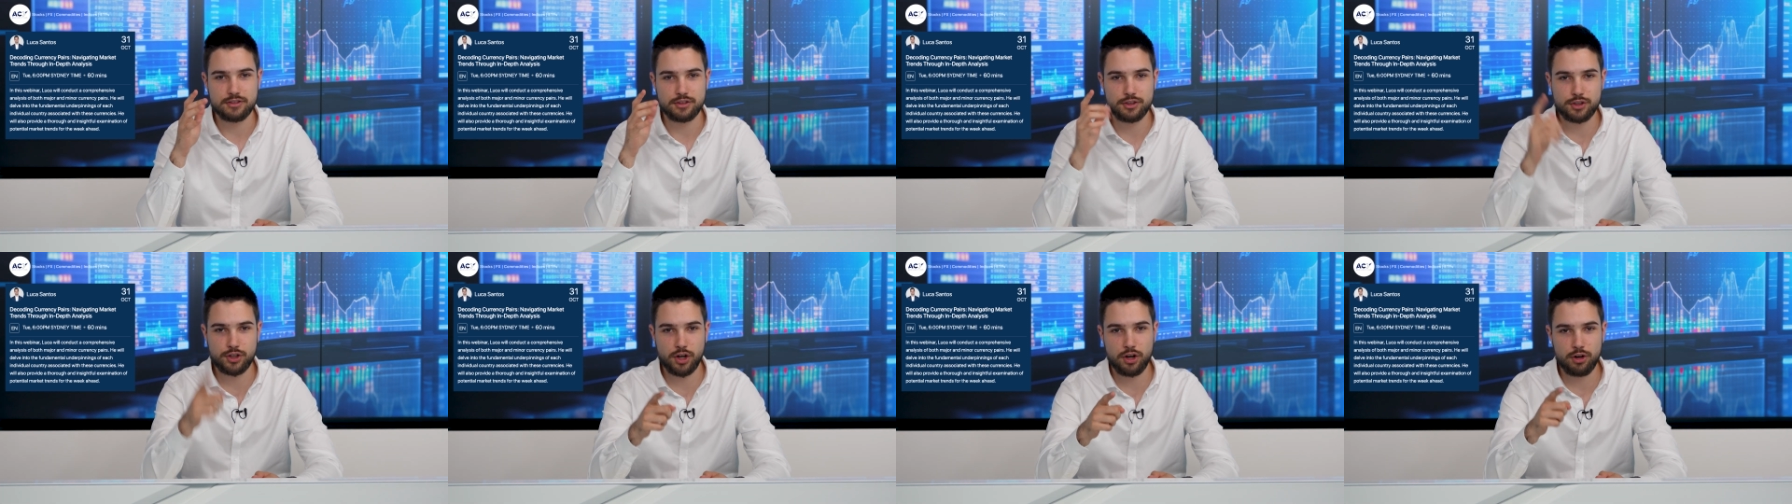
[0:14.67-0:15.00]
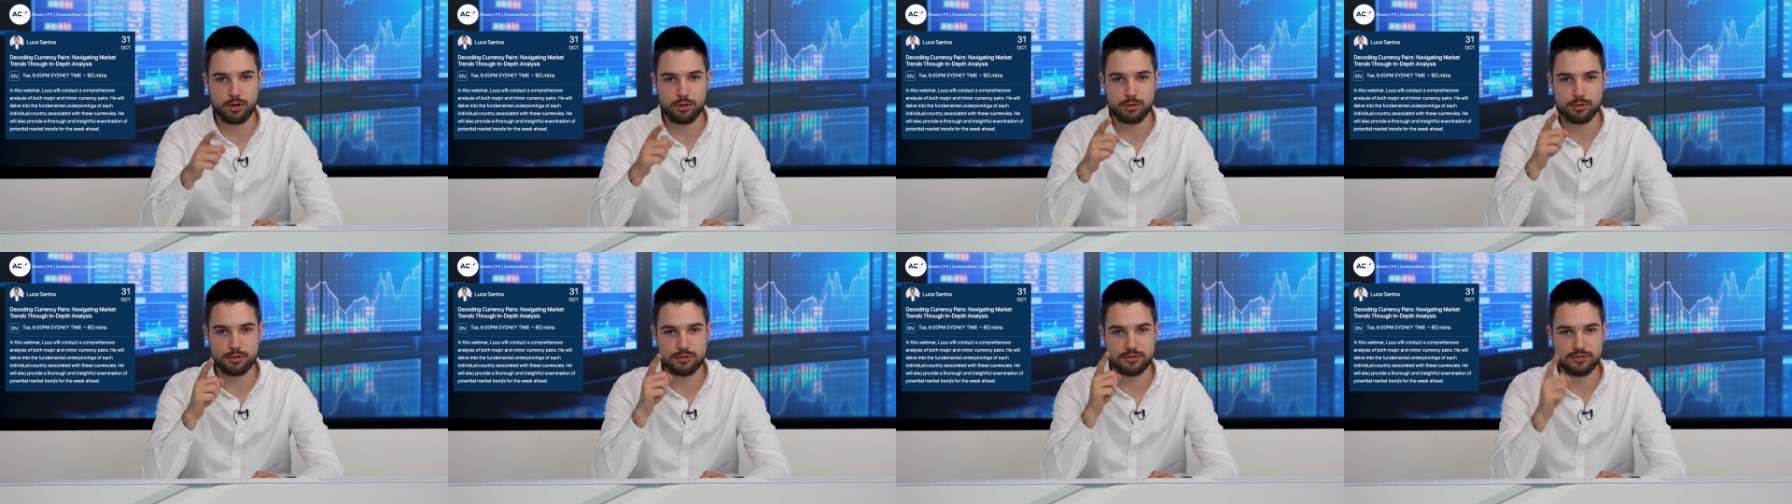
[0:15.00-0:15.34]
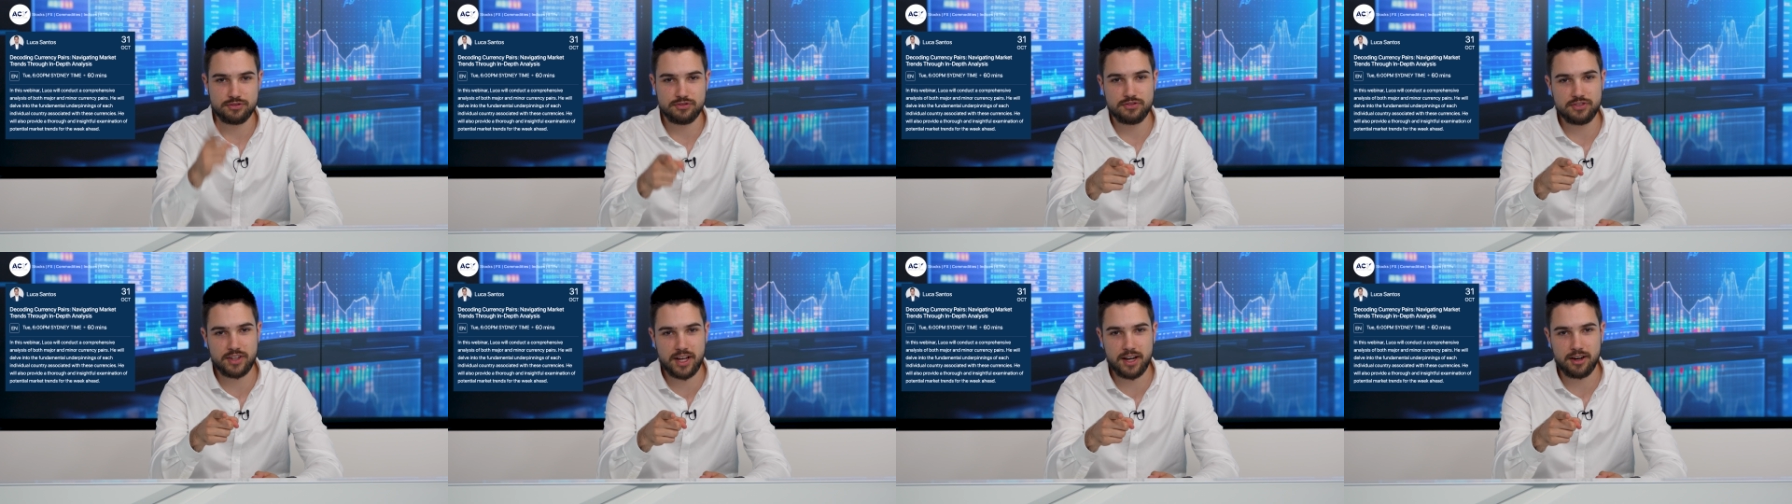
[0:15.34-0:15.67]
Go
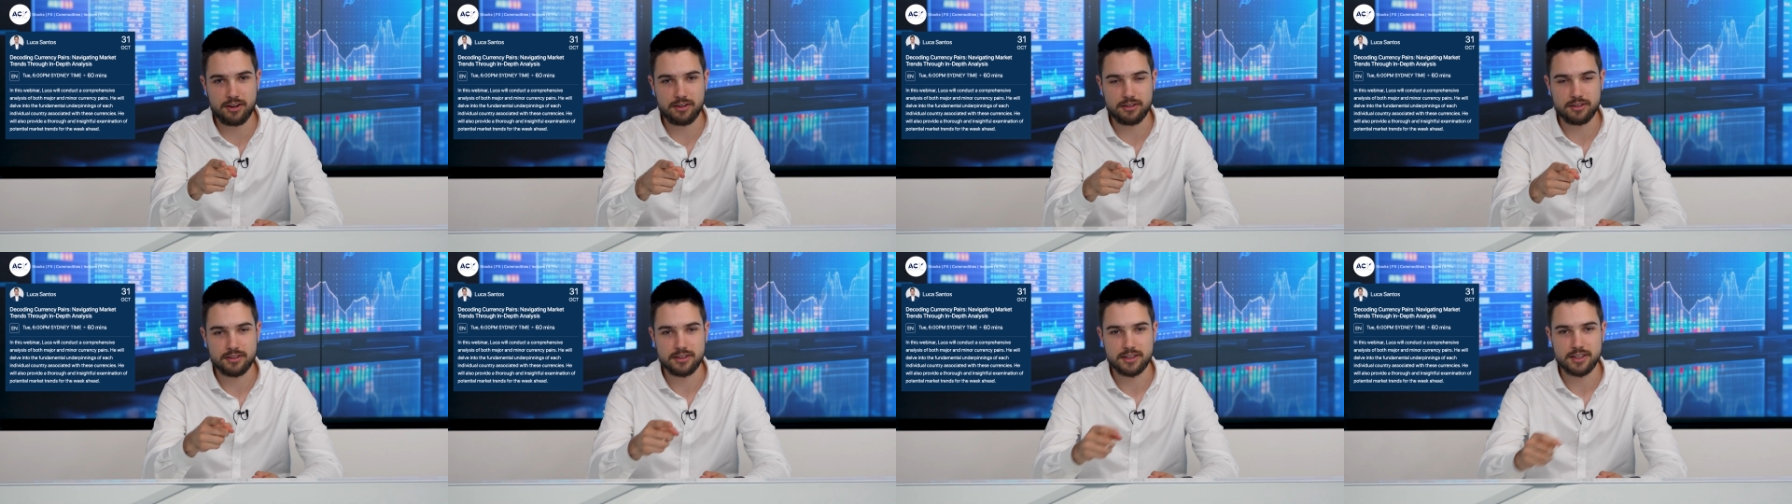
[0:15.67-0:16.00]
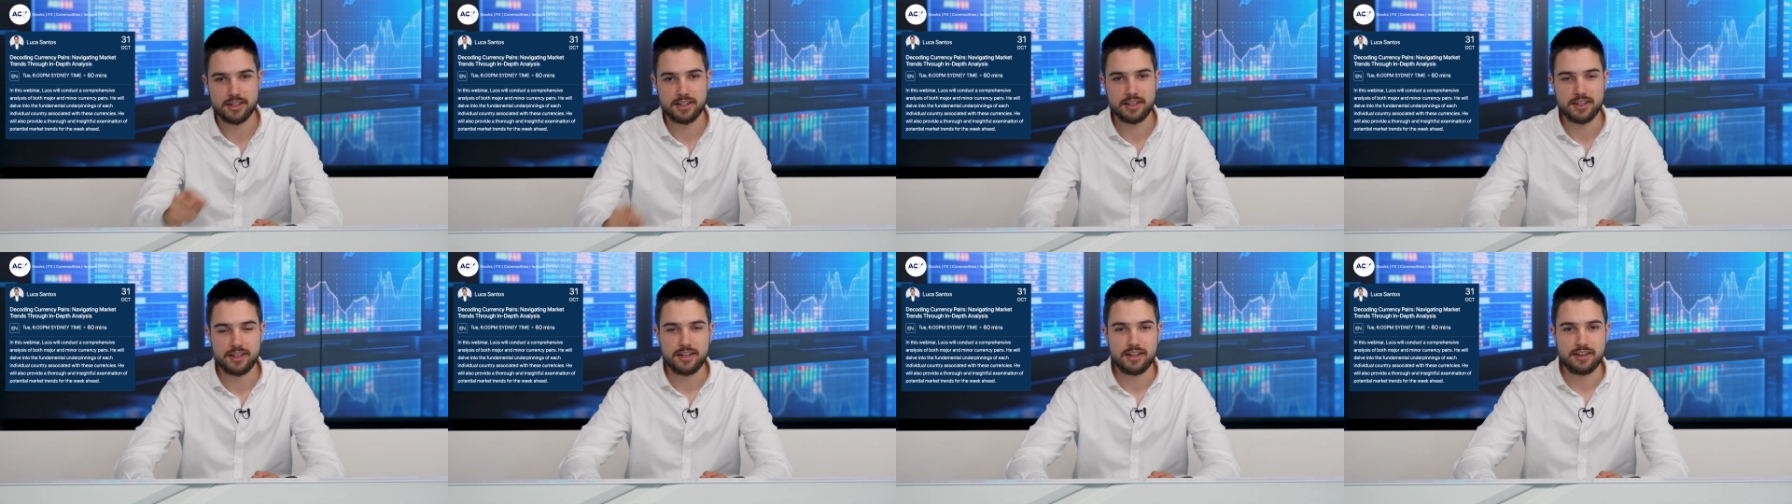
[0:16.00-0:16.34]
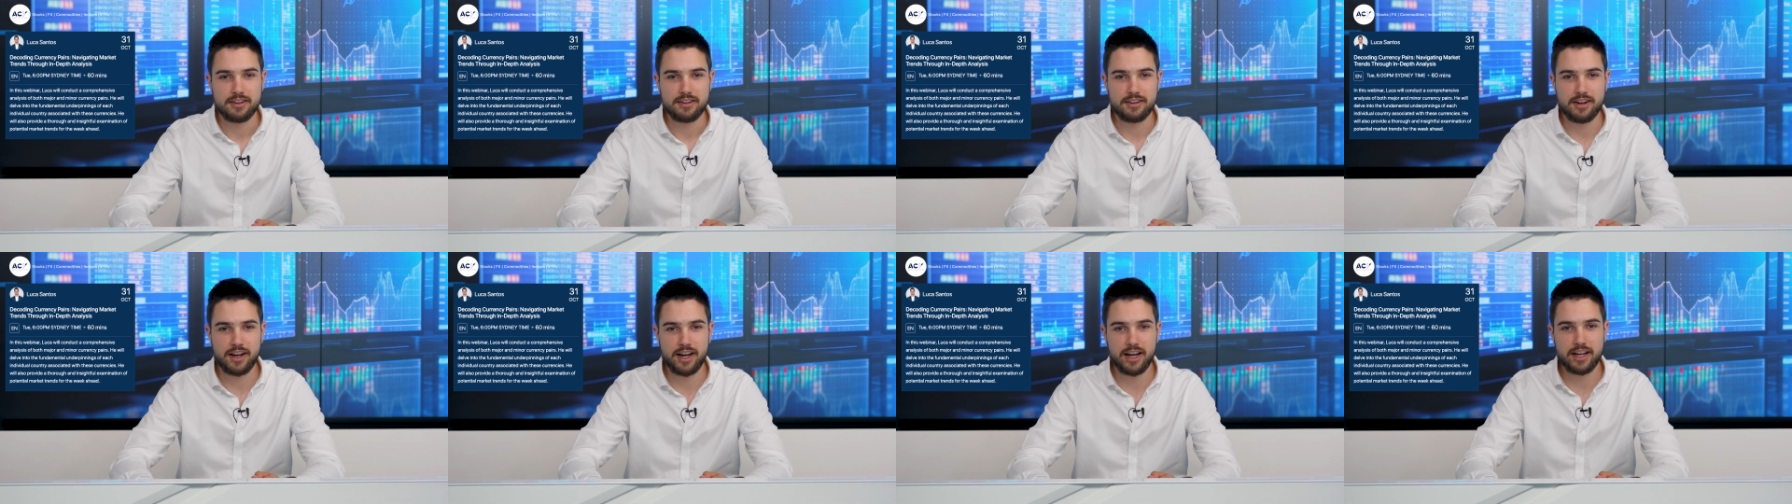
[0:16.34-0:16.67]
now,
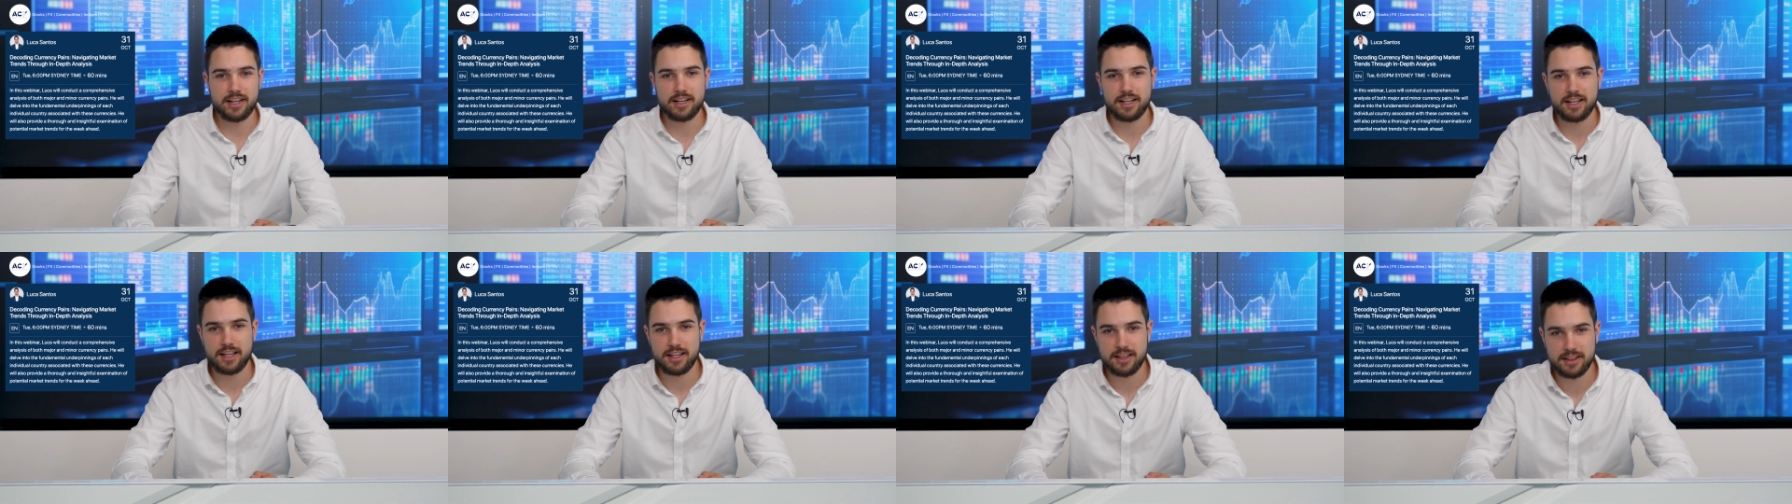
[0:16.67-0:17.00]
right?